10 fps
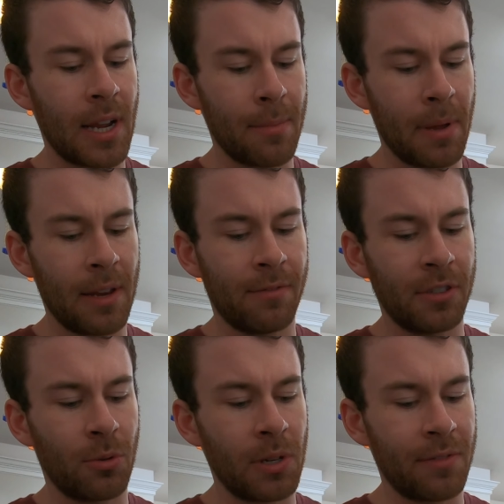I paid for
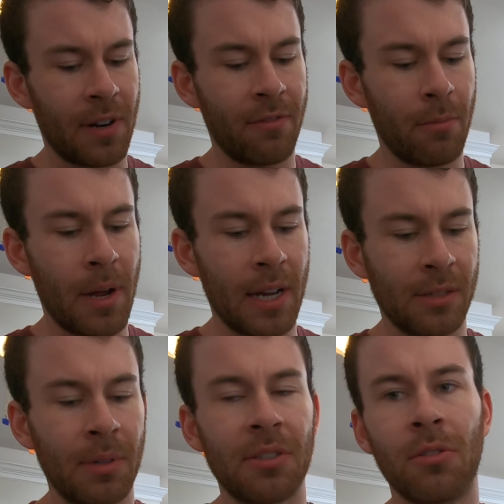25 for back.
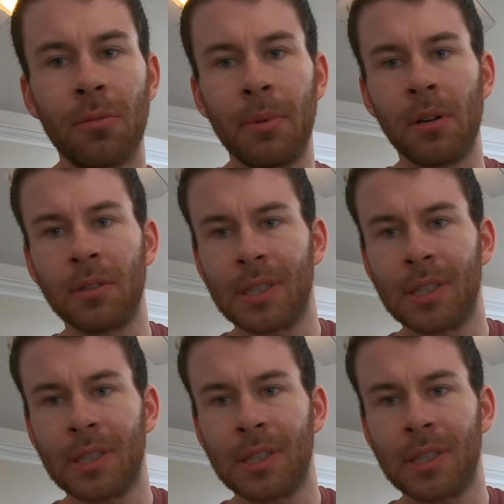So my total bill